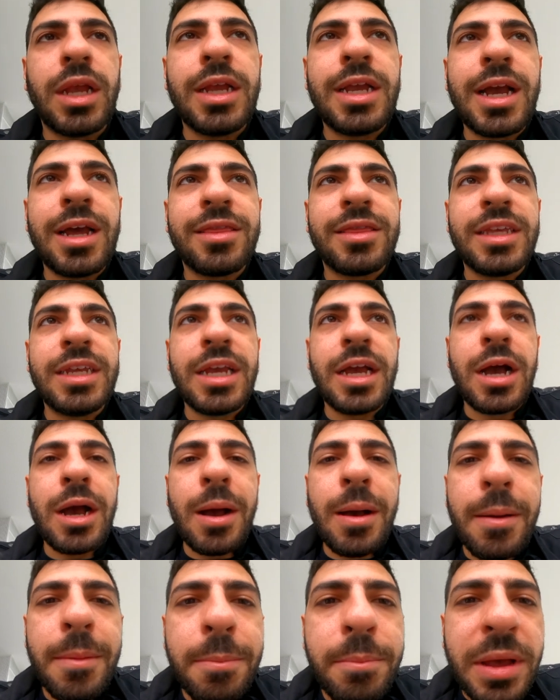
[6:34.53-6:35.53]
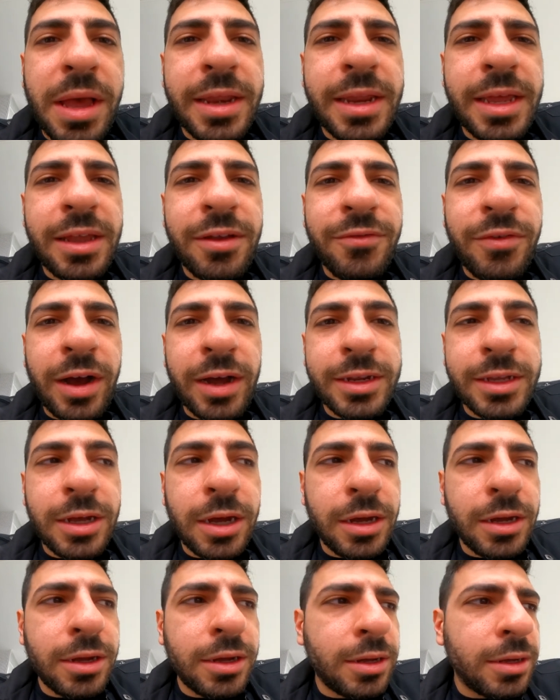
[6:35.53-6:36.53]
Got the penne
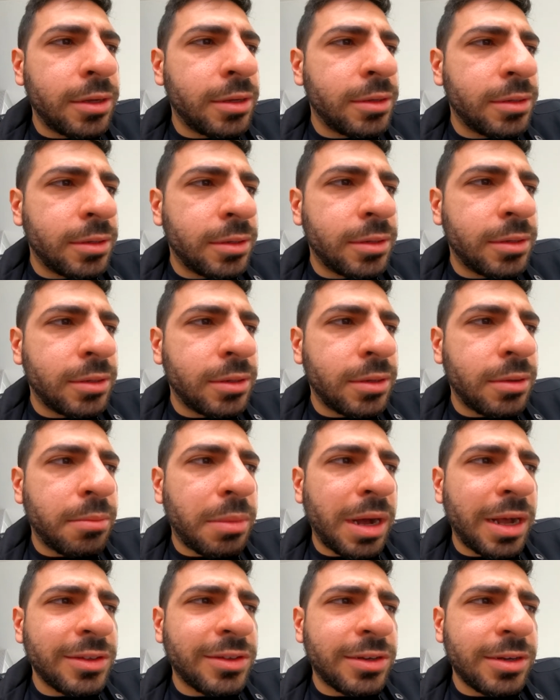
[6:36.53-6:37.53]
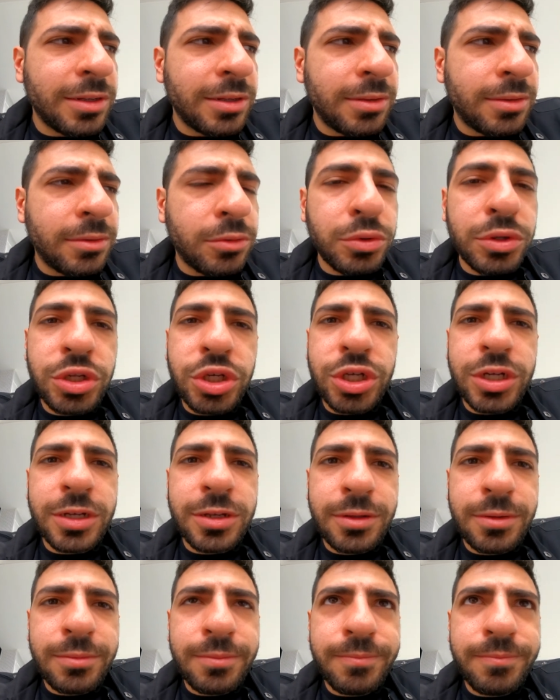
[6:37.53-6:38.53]
vodka pasta with
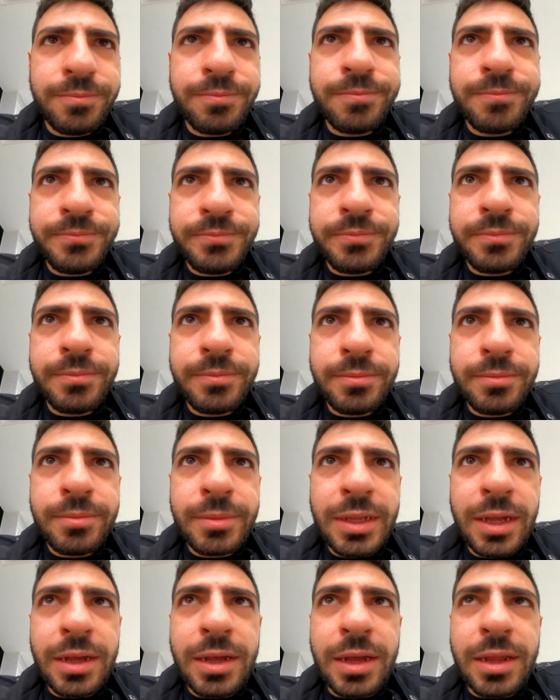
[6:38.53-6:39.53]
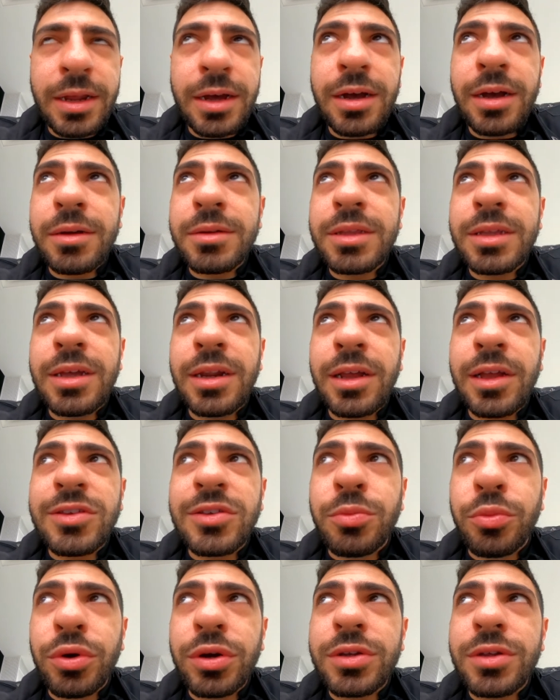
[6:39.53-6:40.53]
chicken. And gonna get
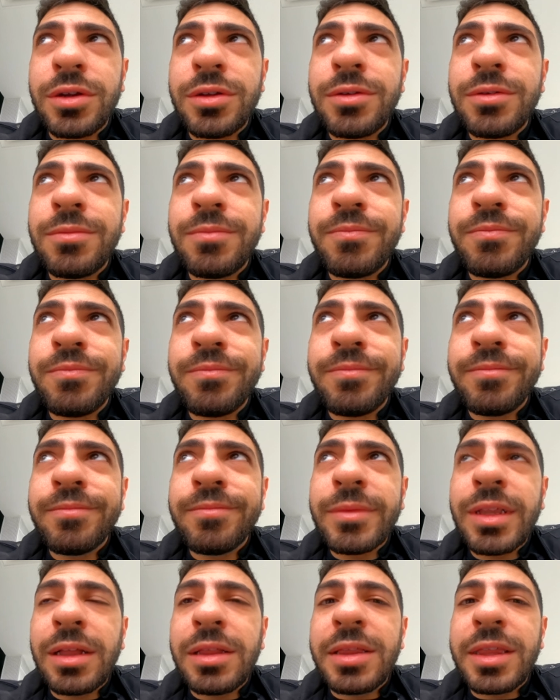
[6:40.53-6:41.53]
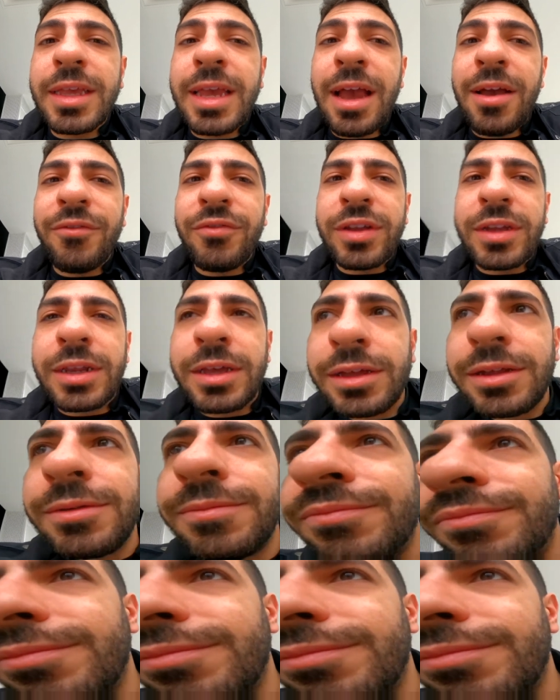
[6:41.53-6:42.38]
some work done with the caffeine hit.